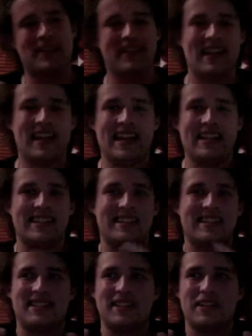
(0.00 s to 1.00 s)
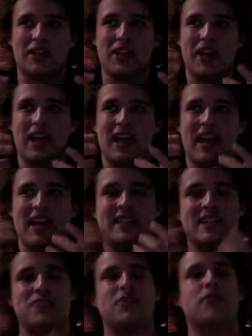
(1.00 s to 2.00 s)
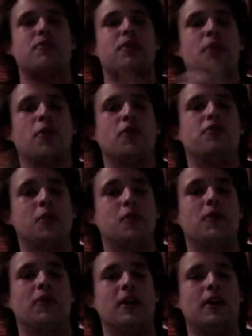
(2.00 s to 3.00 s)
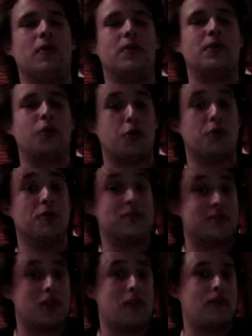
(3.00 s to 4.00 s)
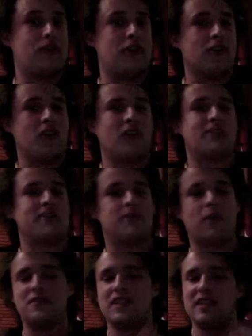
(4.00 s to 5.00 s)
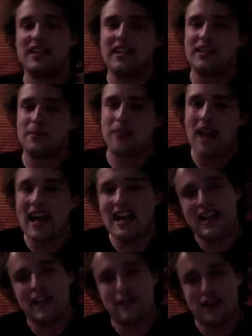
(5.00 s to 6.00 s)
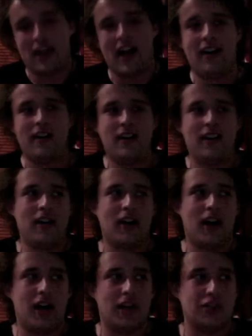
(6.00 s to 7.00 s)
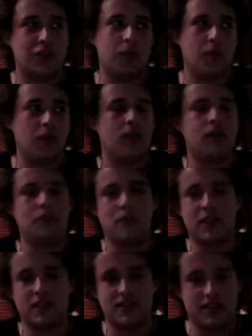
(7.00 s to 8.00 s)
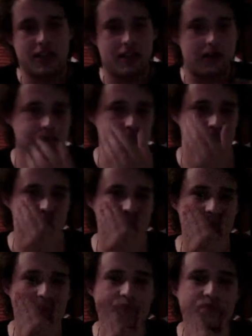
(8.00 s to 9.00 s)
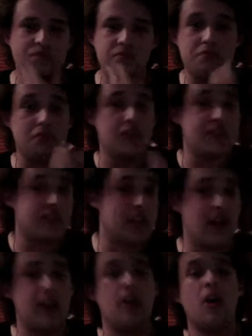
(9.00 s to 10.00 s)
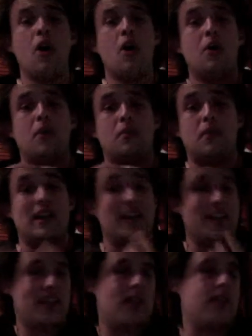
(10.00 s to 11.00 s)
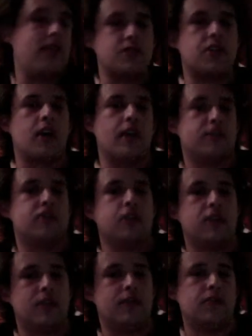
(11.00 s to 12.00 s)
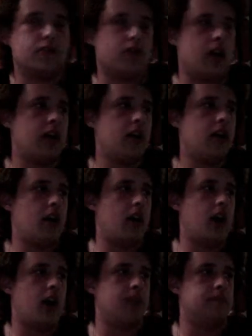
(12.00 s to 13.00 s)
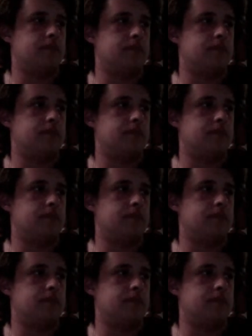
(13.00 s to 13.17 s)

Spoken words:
it's intriguing what they want to do with it, with the Crew stuff, the online stuff, but obviously I didn't get to play any of that at all, because, it's at the event. But it feels good. It feels all right. I didn't